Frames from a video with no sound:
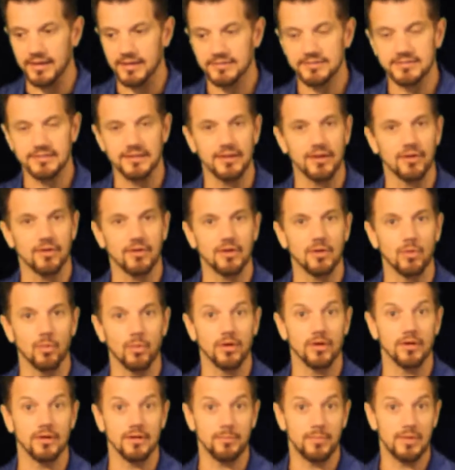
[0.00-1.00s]
scenario
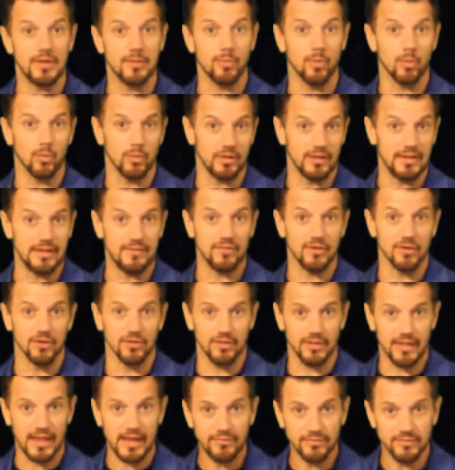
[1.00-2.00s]
where people would leave their
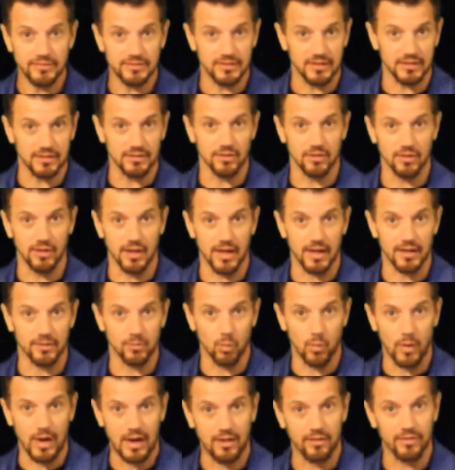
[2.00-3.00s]
left signal
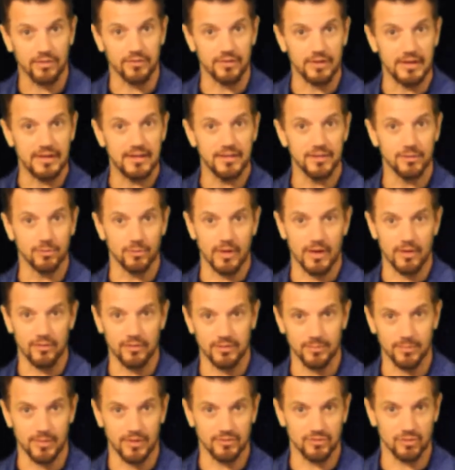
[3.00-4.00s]
on while they're in the
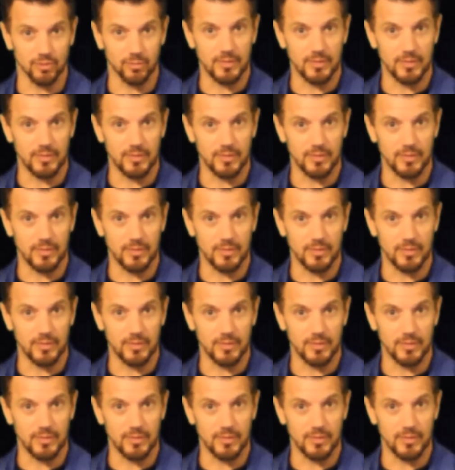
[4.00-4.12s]
roundabout.